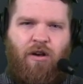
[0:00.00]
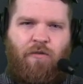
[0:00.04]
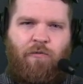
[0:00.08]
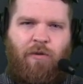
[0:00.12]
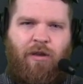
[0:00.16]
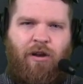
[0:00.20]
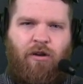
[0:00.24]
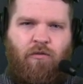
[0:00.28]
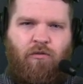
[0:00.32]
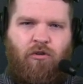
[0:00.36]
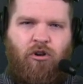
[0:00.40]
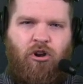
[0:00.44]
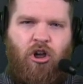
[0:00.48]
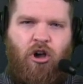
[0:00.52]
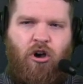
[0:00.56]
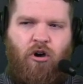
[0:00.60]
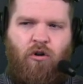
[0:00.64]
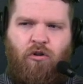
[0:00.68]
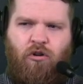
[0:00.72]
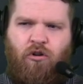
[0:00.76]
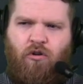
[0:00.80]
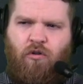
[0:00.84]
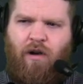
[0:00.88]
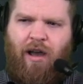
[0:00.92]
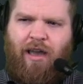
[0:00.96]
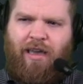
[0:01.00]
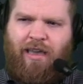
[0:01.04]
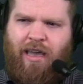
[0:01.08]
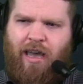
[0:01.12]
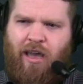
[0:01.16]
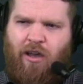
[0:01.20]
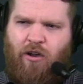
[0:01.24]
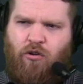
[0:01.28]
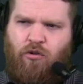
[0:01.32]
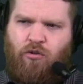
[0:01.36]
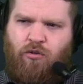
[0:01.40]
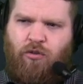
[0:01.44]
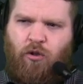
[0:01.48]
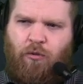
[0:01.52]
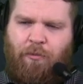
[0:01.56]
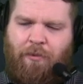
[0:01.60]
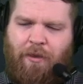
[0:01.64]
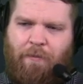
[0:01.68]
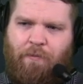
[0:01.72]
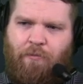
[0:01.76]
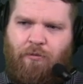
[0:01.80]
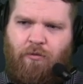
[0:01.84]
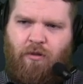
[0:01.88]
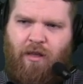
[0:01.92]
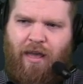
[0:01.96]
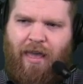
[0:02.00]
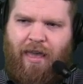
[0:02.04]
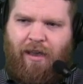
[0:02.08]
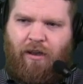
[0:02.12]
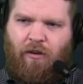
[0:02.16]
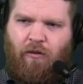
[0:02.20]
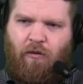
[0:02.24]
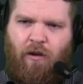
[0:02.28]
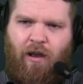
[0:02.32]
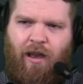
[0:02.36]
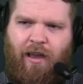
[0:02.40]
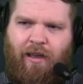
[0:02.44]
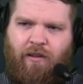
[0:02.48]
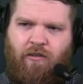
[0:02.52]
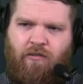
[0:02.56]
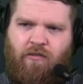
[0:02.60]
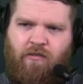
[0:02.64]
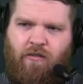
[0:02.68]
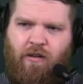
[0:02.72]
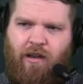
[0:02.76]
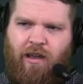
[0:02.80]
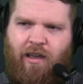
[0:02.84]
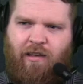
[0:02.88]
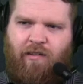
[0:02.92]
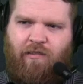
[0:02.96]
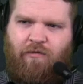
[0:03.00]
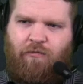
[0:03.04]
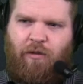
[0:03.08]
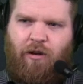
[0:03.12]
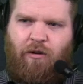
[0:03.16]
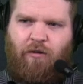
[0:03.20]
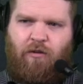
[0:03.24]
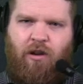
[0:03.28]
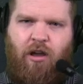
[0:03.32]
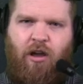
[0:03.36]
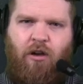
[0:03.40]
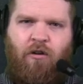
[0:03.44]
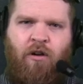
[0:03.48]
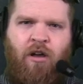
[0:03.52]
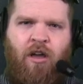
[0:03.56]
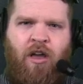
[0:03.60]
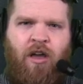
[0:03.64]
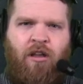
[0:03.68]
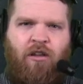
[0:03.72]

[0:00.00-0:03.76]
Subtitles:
We don't know quite yet who they'll be playing, right, Trace? We don't know.